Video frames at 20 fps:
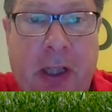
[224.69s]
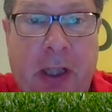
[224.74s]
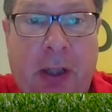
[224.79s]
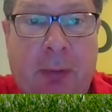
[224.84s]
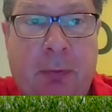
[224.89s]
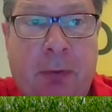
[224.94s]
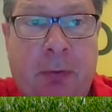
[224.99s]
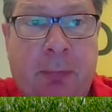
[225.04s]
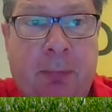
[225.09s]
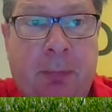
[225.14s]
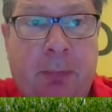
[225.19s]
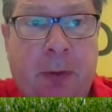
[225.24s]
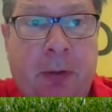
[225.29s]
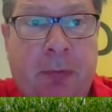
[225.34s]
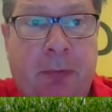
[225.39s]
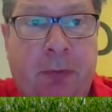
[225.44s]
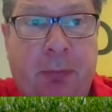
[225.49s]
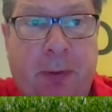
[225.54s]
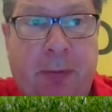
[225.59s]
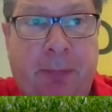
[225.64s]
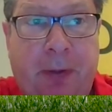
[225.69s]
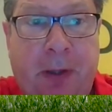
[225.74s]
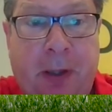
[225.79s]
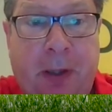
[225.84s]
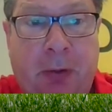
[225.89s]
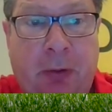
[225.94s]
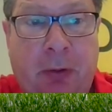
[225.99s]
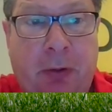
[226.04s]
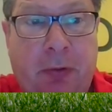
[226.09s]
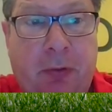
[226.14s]
and we'll move
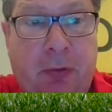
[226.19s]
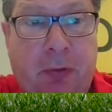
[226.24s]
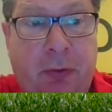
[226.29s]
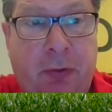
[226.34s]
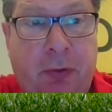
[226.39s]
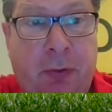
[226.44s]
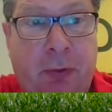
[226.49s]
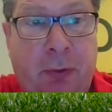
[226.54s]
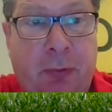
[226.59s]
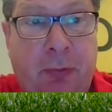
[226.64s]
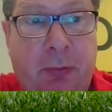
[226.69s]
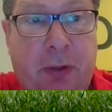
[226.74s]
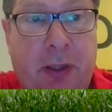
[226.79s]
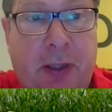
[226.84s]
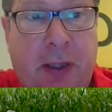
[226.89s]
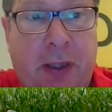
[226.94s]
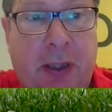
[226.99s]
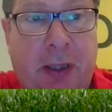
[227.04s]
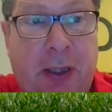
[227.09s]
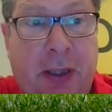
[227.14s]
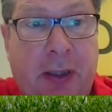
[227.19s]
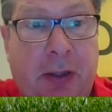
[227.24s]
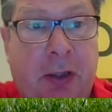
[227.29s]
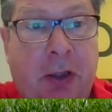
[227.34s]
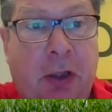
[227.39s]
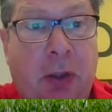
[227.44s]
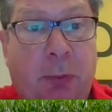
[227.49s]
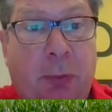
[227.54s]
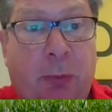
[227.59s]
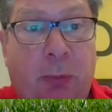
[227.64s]
swiftly on to the
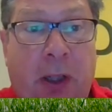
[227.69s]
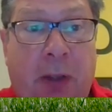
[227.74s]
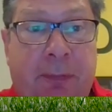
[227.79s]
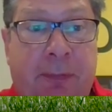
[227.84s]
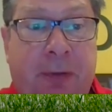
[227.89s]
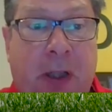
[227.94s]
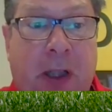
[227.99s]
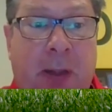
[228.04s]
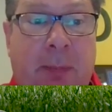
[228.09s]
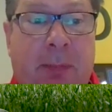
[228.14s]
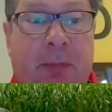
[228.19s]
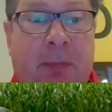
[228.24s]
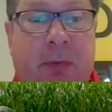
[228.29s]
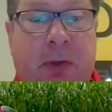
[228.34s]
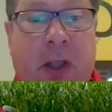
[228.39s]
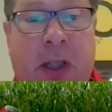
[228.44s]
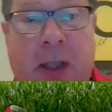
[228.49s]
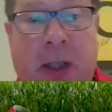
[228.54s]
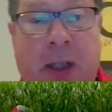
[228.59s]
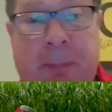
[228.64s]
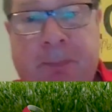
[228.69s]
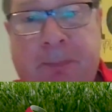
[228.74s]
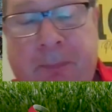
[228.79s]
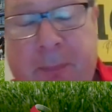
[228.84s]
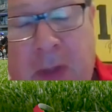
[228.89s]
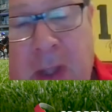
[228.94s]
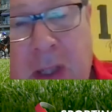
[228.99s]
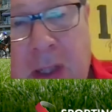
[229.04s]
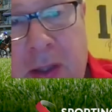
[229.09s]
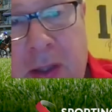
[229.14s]
Commonwealth Cup. I